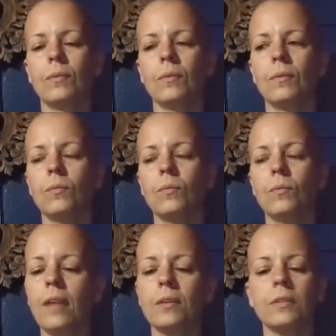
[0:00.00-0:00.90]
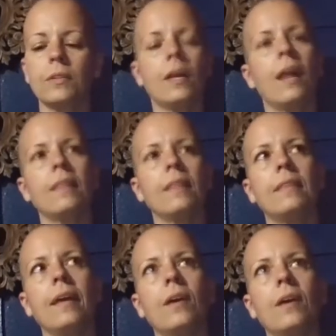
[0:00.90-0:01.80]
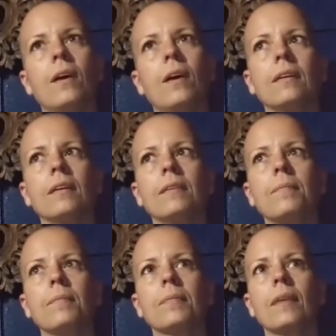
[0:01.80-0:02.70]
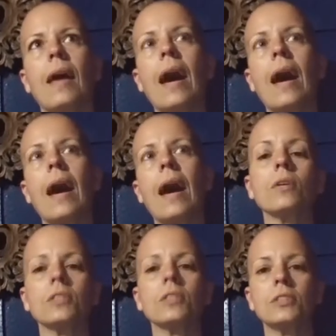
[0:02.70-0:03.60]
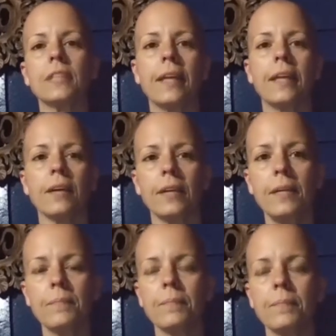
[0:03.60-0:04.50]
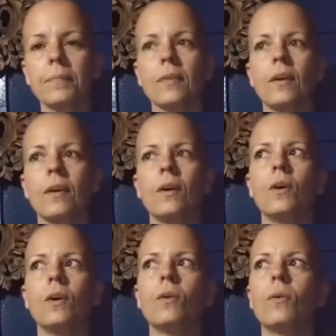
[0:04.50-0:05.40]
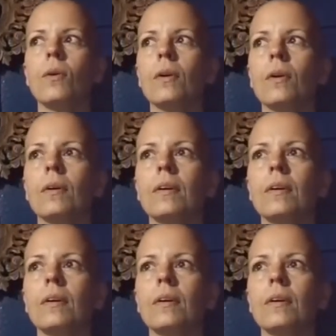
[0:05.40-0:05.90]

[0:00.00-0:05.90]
whether or not they are ours to carry or